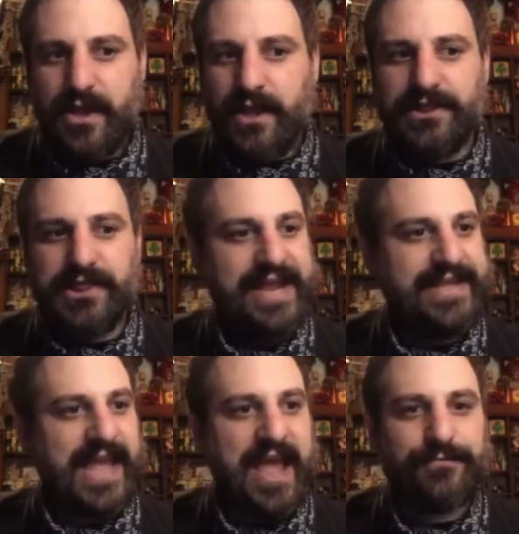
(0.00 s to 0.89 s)
like
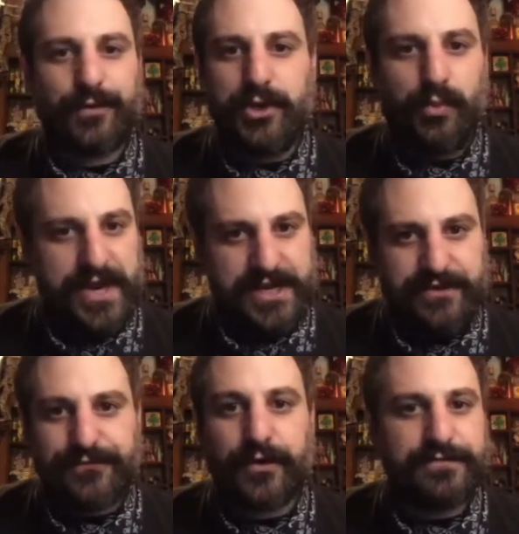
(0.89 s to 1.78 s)
every week
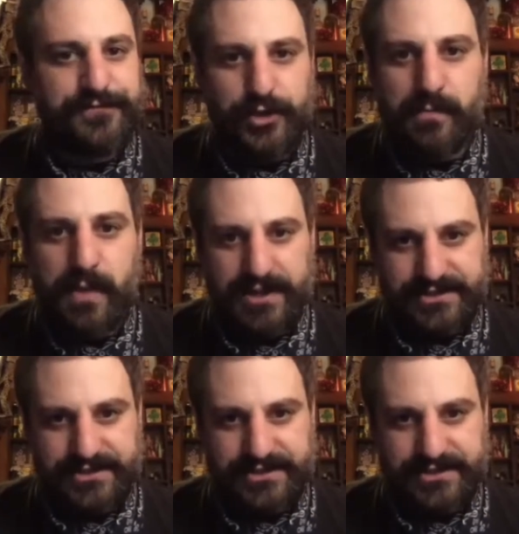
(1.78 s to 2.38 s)
for a few months.